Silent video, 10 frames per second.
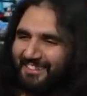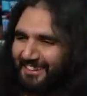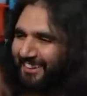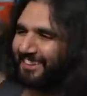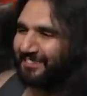
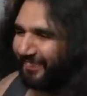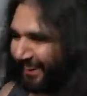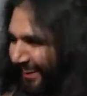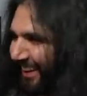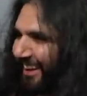You what's
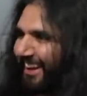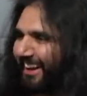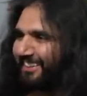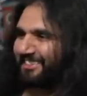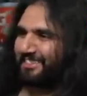funny?
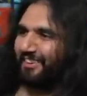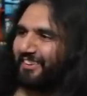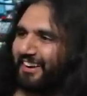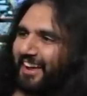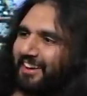It
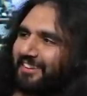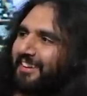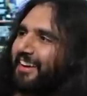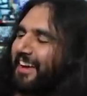started out.